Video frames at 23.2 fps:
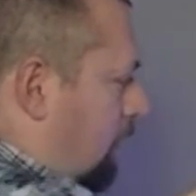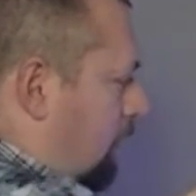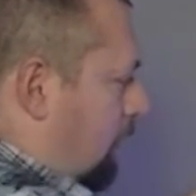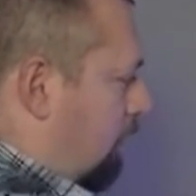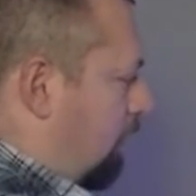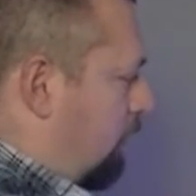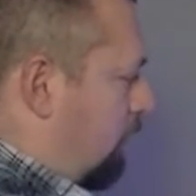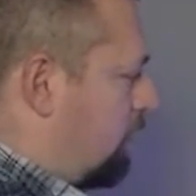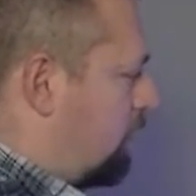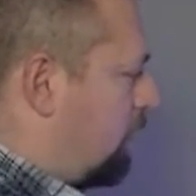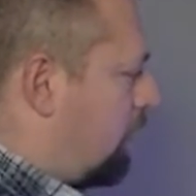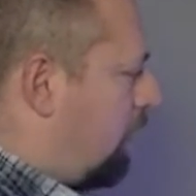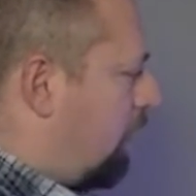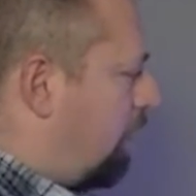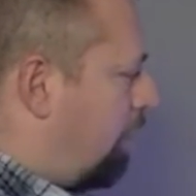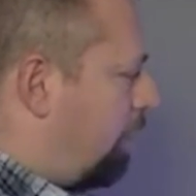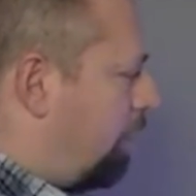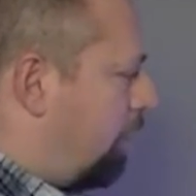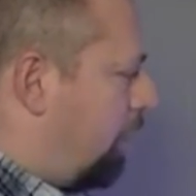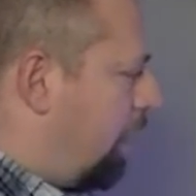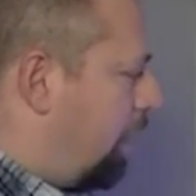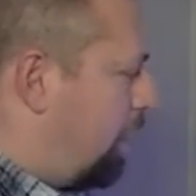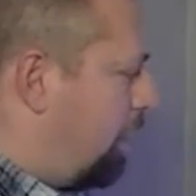First off,
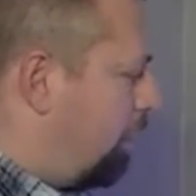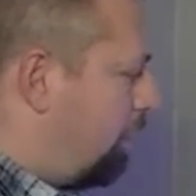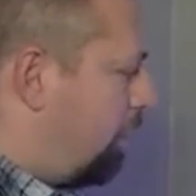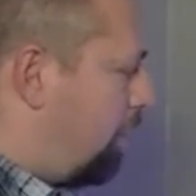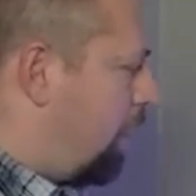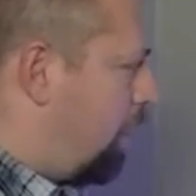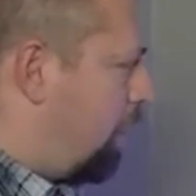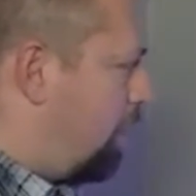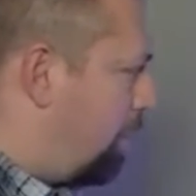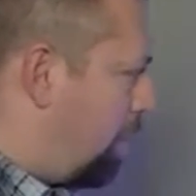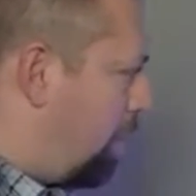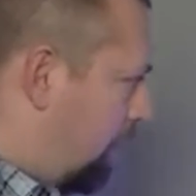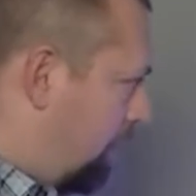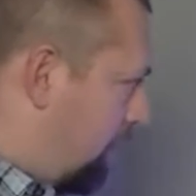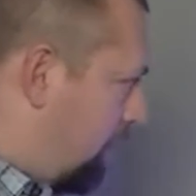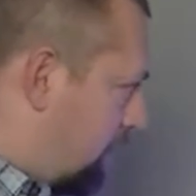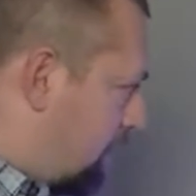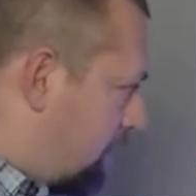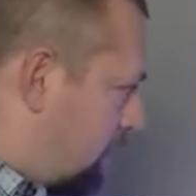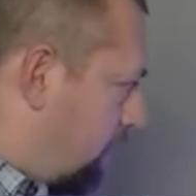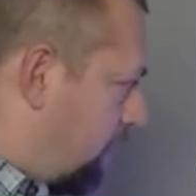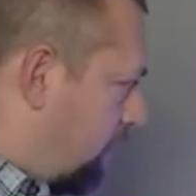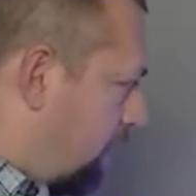right, right above the
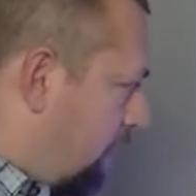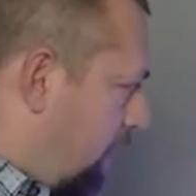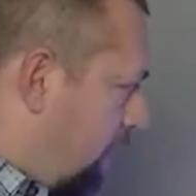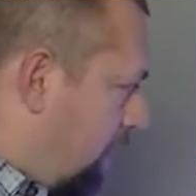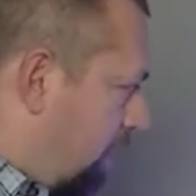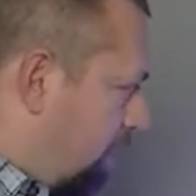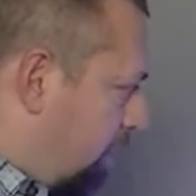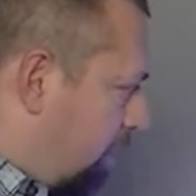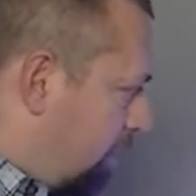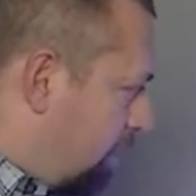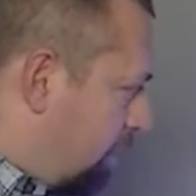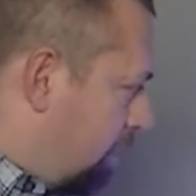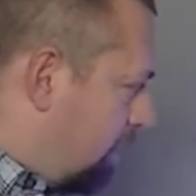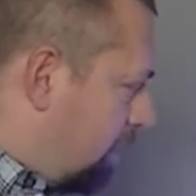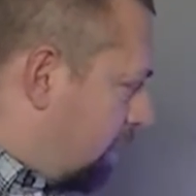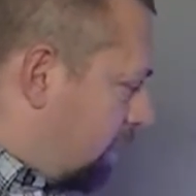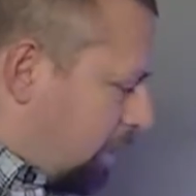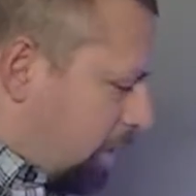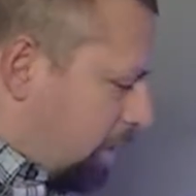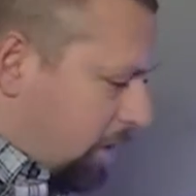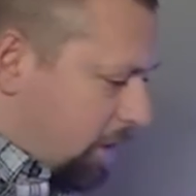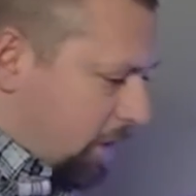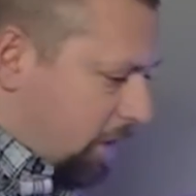screen,
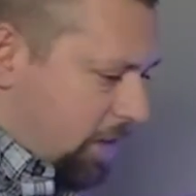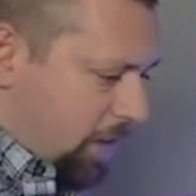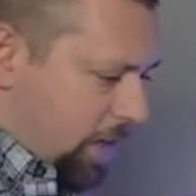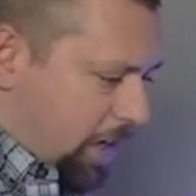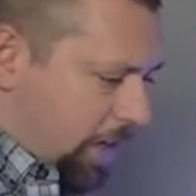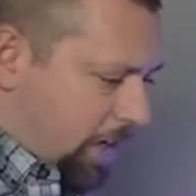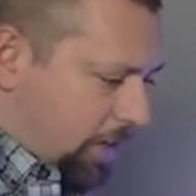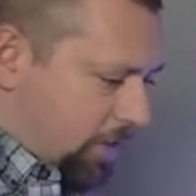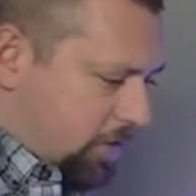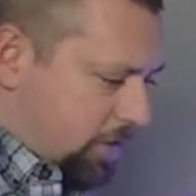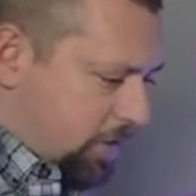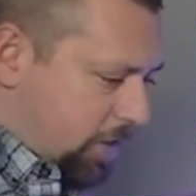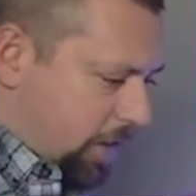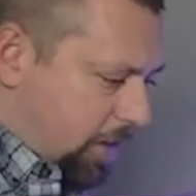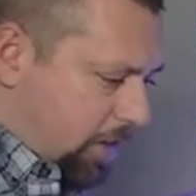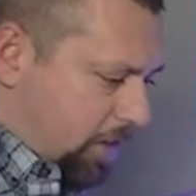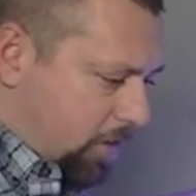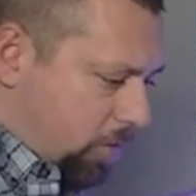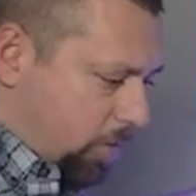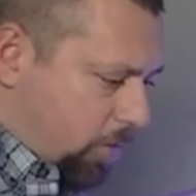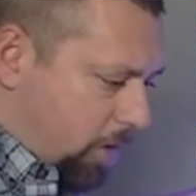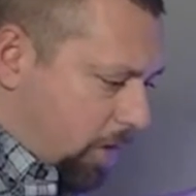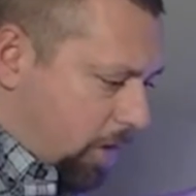outside
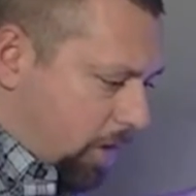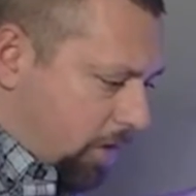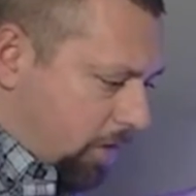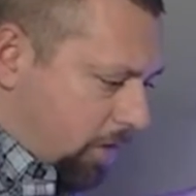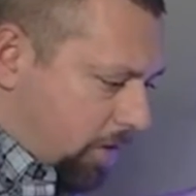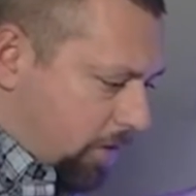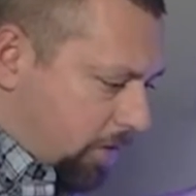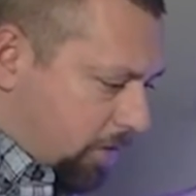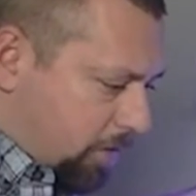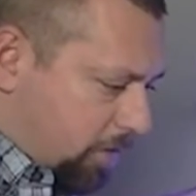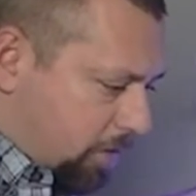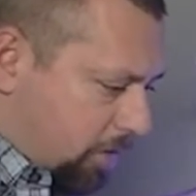of the water,